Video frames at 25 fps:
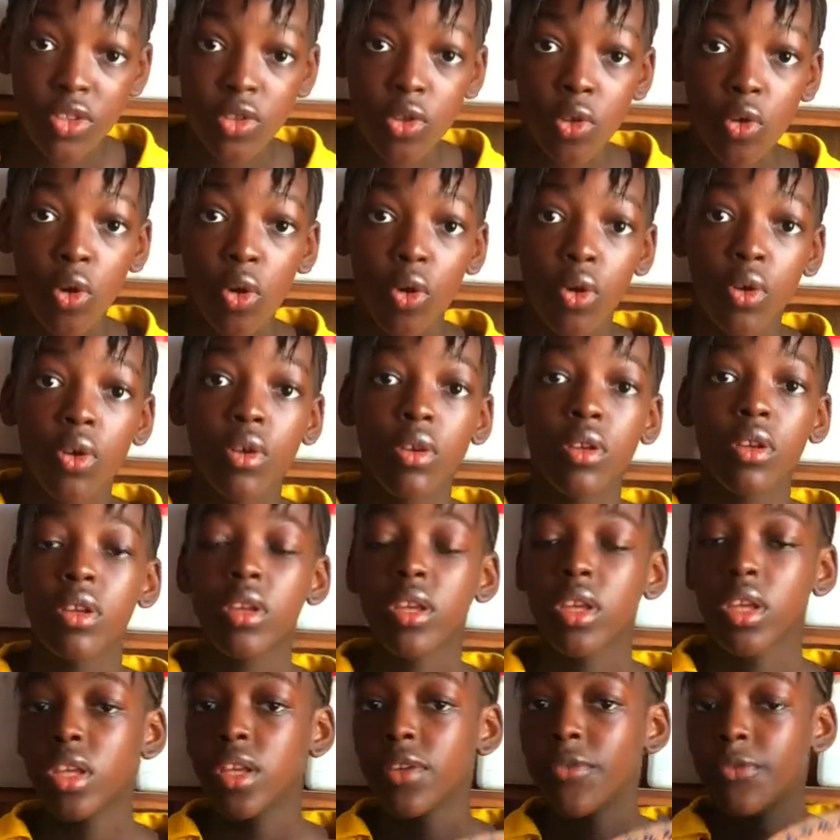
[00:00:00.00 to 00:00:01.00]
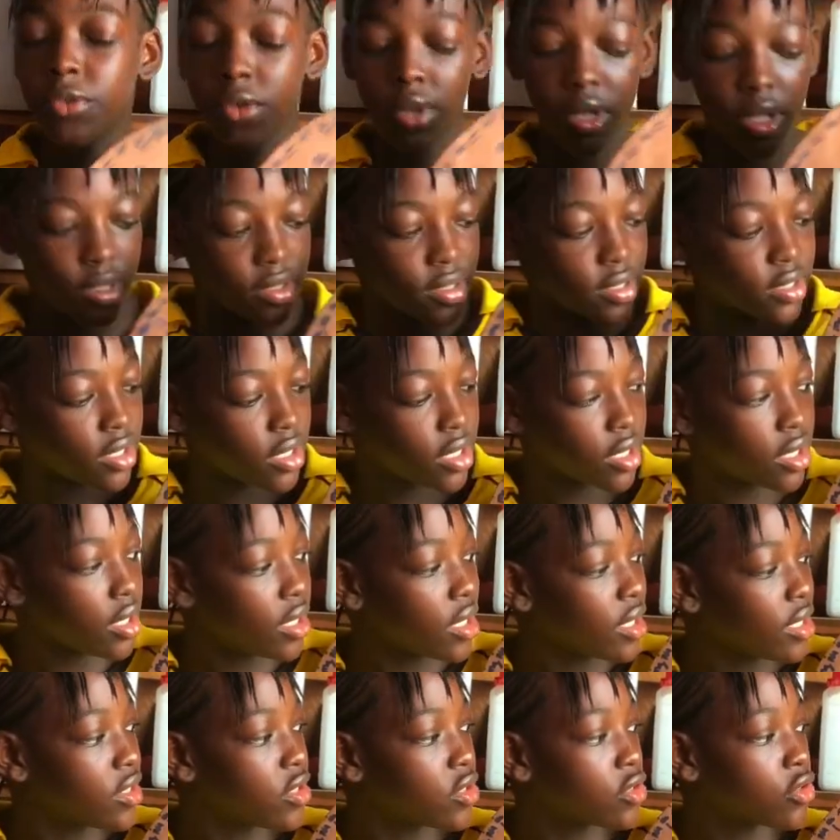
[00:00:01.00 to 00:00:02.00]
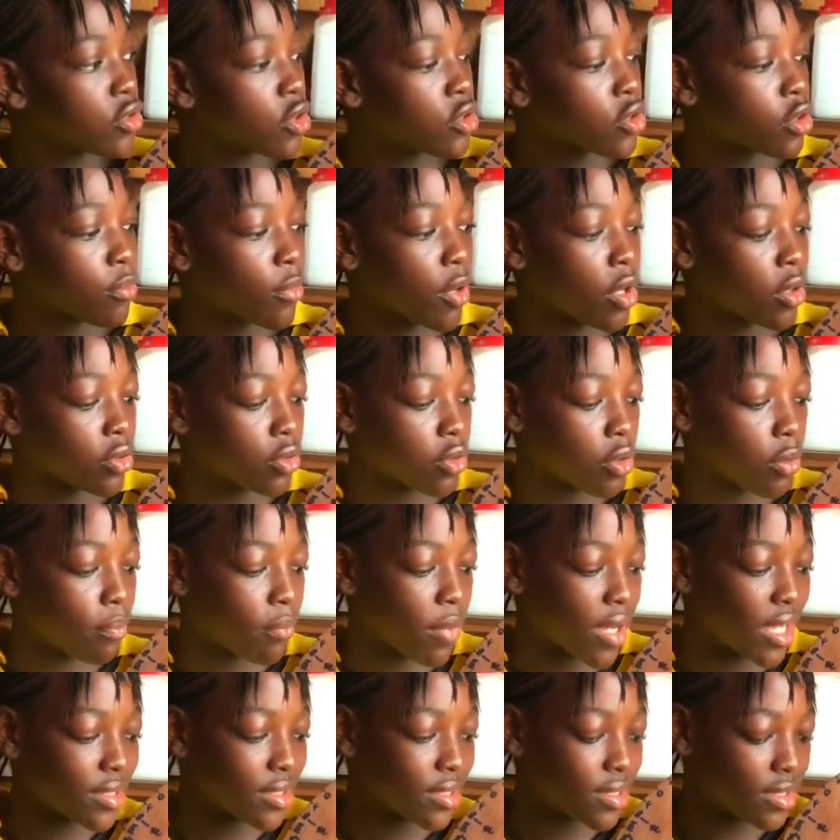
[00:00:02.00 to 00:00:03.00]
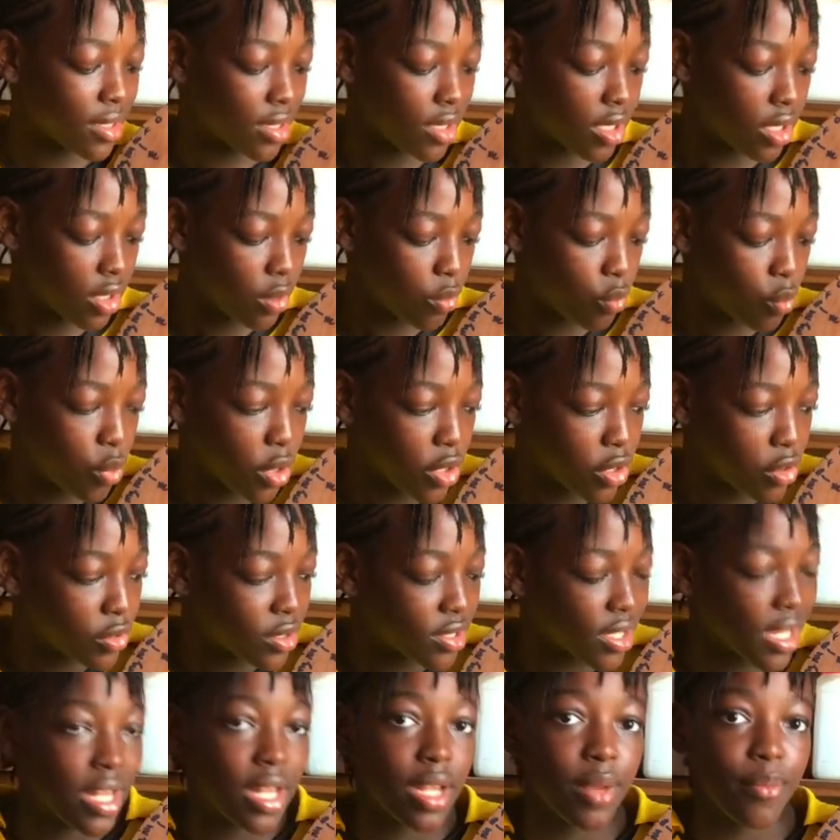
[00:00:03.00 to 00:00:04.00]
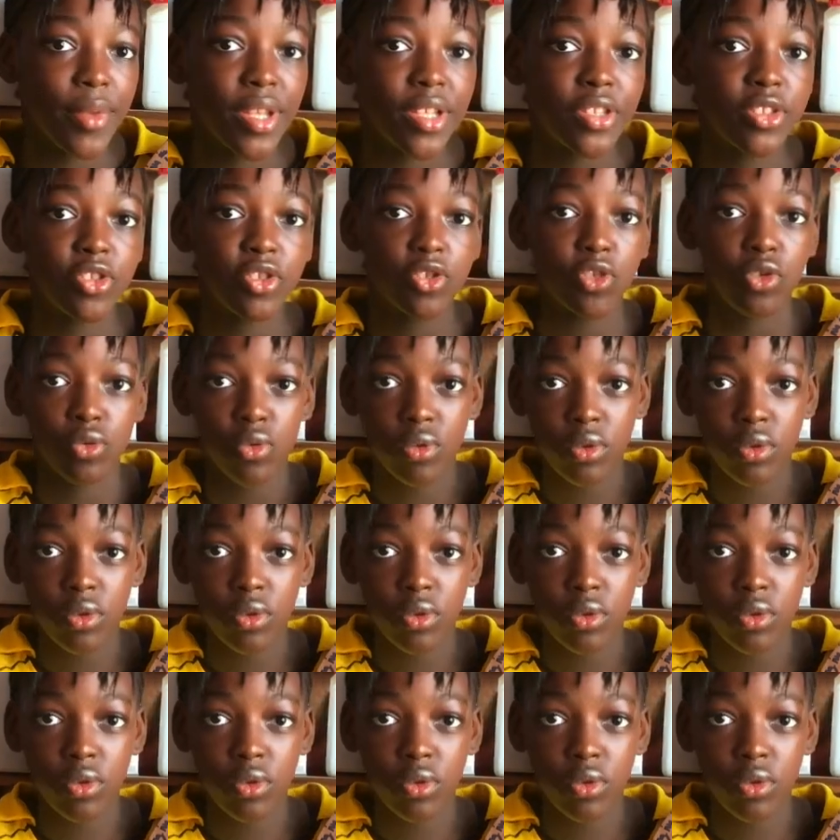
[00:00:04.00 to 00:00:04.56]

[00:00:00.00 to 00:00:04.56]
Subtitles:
clock, if you can see, it is not normal numbers. We use elements to